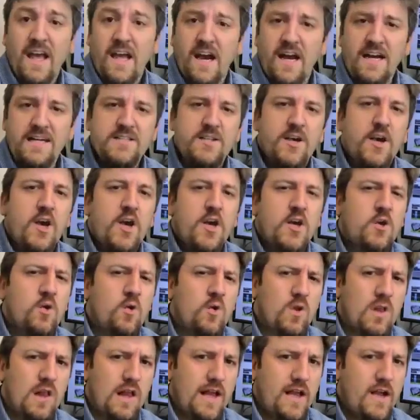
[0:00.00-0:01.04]
Hey guys,
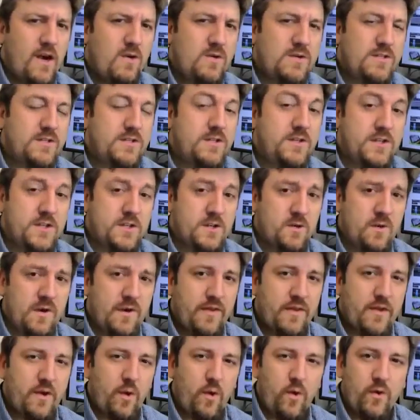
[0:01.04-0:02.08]
Google I/O is just
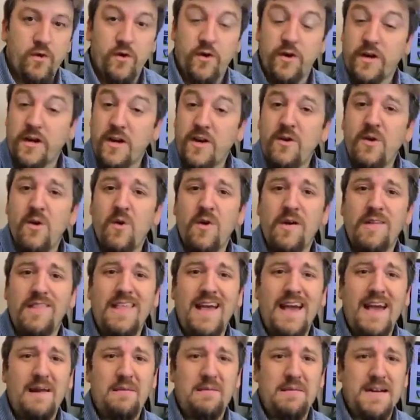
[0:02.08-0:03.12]
around the corner, and you know what
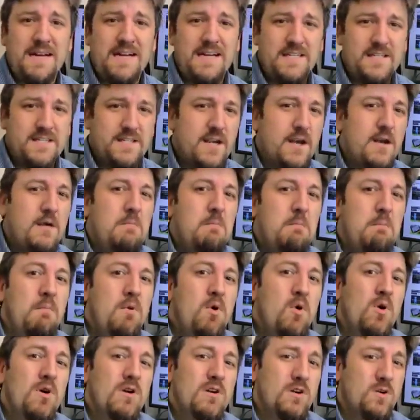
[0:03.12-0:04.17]
that means.
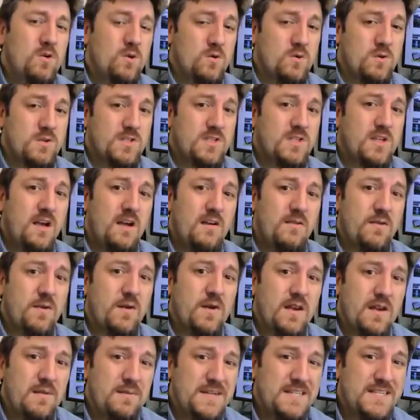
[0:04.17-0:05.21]
More cool stuff
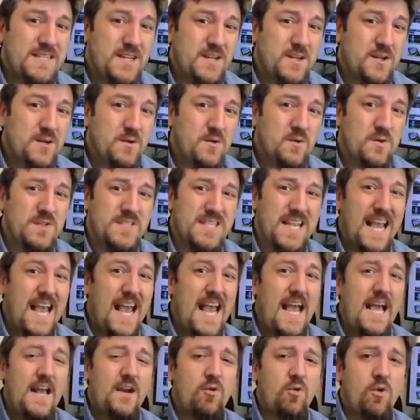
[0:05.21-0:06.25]
coming to Google's
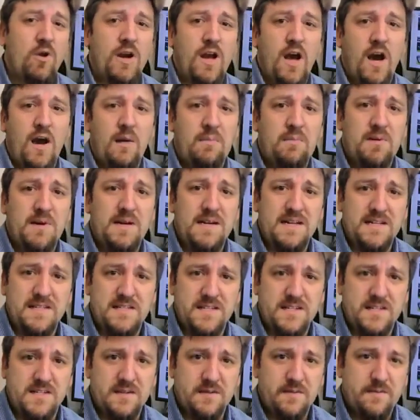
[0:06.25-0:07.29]
Android operating
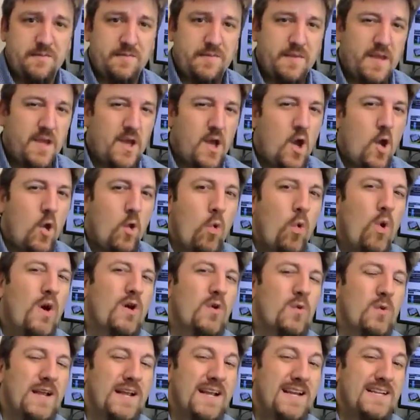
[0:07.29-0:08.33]
system. What
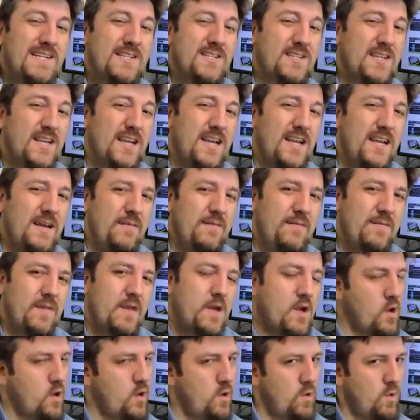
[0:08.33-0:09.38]
are we going to see?
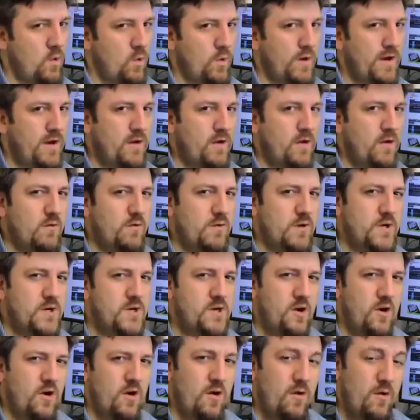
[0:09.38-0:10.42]
We don't know for
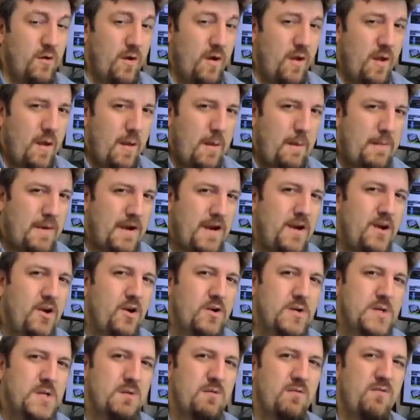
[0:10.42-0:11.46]
sure, but
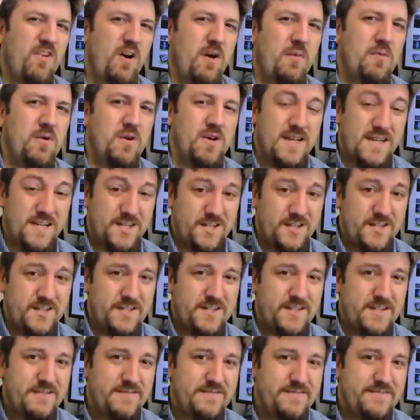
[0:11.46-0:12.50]
here are some of our
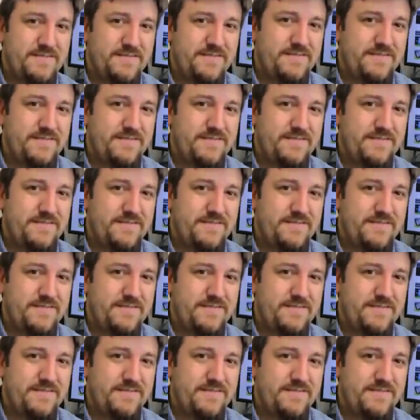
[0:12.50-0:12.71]
predictions.